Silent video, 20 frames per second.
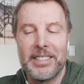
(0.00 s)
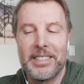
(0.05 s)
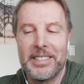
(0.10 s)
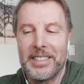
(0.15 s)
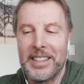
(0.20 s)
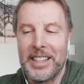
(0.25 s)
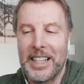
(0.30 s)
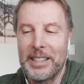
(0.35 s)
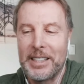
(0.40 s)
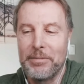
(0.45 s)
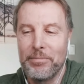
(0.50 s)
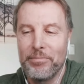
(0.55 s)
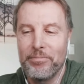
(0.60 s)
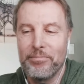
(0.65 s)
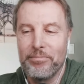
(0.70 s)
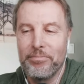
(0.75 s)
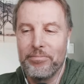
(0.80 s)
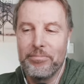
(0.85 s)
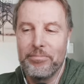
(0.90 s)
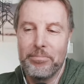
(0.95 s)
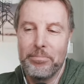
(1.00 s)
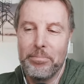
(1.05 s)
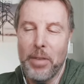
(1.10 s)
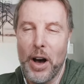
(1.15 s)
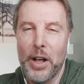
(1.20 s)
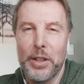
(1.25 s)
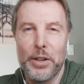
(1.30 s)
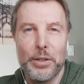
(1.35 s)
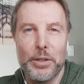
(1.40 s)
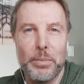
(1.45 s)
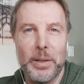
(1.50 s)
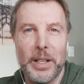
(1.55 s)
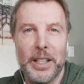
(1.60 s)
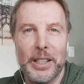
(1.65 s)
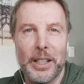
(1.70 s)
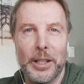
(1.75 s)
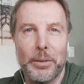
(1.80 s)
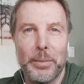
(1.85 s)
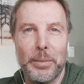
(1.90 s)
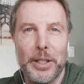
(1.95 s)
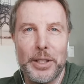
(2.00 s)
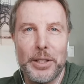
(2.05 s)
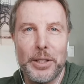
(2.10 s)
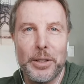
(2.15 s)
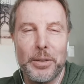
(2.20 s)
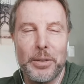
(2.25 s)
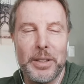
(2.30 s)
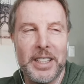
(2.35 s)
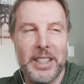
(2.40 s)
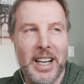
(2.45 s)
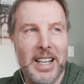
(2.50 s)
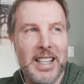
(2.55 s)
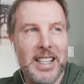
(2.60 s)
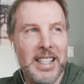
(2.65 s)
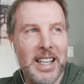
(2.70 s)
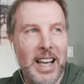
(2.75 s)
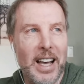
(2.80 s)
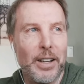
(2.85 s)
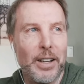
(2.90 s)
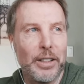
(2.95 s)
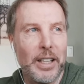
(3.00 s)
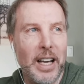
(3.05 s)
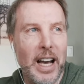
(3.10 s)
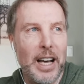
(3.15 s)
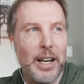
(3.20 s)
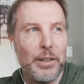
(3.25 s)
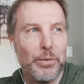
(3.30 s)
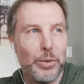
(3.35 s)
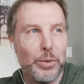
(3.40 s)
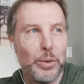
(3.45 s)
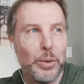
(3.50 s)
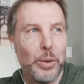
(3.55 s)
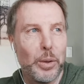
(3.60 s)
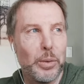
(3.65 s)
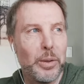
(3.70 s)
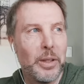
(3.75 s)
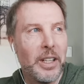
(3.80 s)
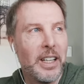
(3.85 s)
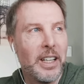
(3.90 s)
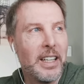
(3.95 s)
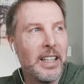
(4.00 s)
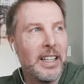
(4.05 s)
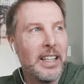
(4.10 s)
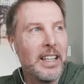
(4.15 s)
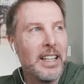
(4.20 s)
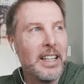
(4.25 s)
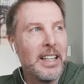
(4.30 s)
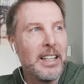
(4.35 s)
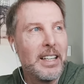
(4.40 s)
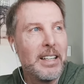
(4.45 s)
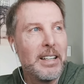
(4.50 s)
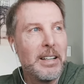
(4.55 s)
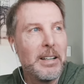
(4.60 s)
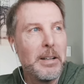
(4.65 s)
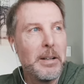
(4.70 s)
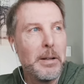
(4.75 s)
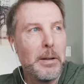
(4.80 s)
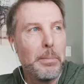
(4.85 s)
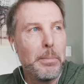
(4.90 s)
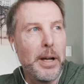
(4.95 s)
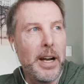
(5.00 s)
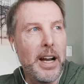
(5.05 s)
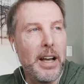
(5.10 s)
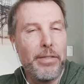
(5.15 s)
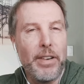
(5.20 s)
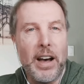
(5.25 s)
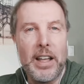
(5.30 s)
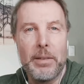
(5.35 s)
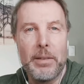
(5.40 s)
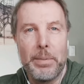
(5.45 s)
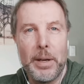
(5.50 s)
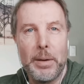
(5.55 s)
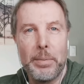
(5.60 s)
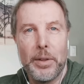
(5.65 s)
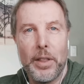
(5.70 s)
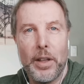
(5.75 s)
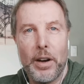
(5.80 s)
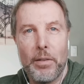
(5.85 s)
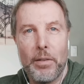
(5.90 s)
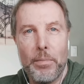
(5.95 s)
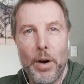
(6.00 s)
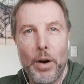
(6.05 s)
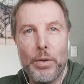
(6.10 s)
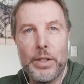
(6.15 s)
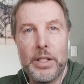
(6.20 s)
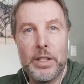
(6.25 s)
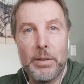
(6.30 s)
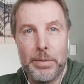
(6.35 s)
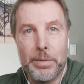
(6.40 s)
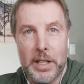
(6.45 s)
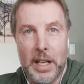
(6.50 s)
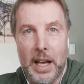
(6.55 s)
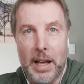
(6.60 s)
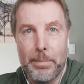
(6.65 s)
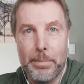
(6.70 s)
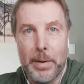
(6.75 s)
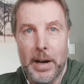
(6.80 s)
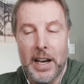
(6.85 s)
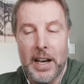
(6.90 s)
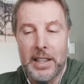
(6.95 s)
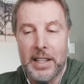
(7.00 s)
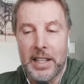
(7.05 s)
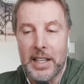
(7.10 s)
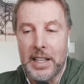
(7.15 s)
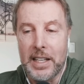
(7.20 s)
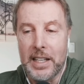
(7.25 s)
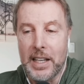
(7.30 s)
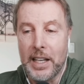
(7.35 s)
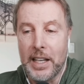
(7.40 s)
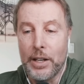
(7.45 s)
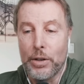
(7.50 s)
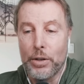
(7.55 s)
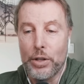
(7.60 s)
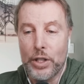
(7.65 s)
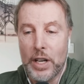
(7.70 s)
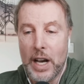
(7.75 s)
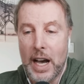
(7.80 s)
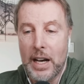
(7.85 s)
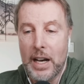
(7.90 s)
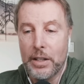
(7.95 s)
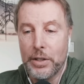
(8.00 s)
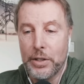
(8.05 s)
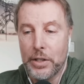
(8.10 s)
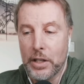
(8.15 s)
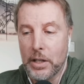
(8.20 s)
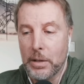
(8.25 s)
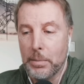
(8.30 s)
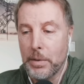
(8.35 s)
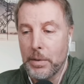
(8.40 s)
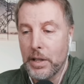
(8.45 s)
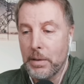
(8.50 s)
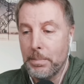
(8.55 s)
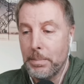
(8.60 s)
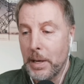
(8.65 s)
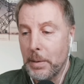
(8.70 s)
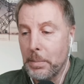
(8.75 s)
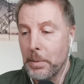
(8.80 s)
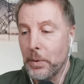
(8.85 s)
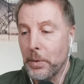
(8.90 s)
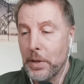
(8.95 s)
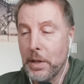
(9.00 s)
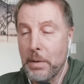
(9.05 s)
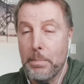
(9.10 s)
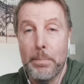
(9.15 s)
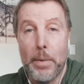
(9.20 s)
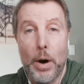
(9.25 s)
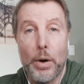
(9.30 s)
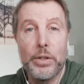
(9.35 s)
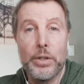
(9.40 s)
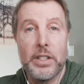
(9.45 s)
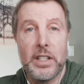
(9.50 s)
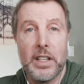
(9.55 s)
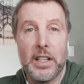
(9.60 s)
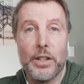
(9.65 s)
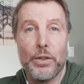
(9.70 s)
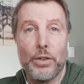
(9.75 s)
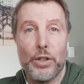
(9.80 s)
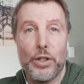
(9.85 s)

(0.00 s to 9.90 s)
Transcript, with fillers: it bothers me a little bit too. It does sound kind of woo. But I find the people that are most upset by the inner child term are the people with the most inner